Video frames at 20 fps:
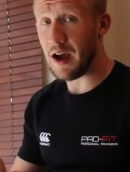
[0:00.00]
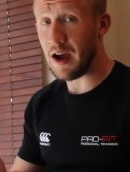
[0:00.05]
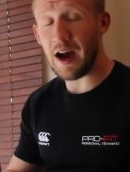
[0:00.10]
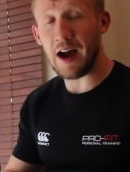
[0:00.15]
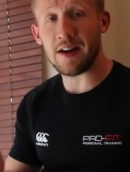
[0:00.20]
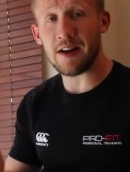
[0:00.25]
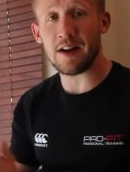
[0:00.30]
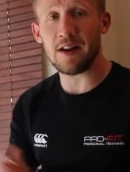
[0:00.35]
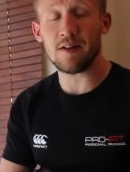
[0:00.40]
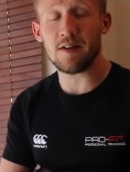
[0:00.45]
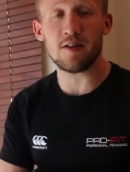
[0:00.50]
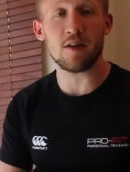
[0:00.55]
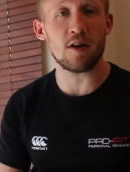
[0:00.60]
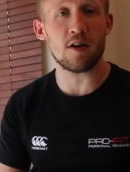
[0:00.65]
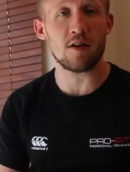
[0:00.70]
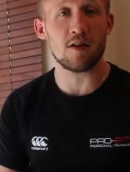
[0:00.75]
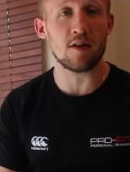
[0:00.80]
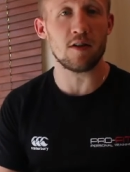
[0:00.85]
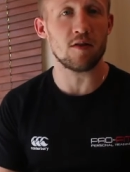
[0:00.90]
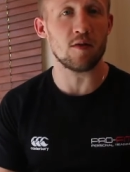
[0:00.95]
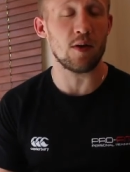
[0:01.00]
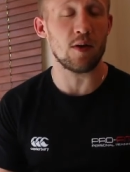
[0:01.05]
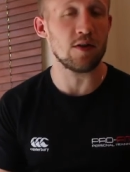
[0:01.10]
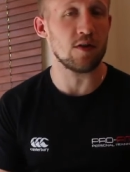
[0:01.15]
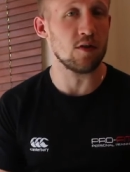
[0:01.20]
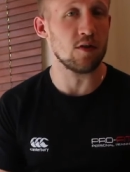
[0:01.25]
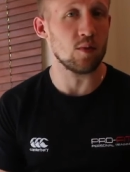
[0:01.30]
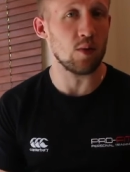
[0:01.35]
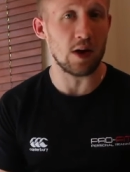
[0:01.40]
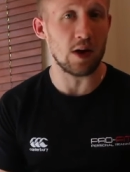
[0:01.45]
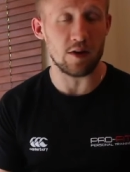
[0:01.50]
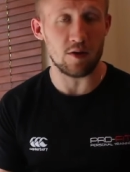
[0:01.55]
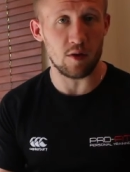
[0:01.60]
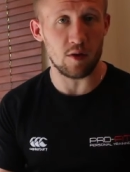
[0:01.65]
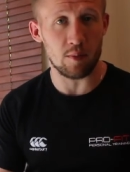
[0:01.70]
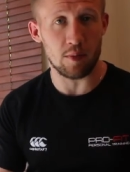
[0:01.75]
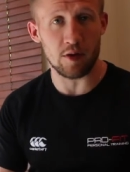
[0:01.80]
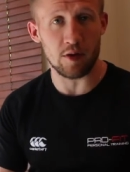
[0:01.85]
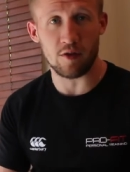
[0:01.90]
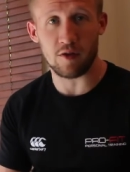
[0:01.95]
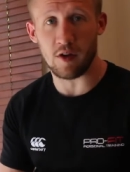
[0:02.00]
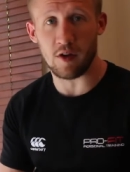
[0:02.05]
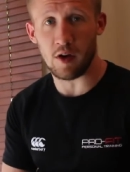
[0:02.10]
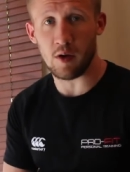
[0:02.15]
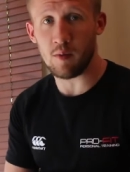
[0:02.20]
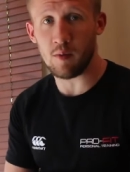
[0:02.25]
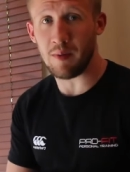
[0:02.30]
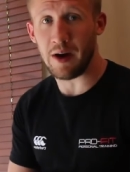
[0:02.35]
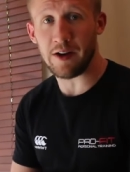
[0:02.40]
and in certain situations where 2.2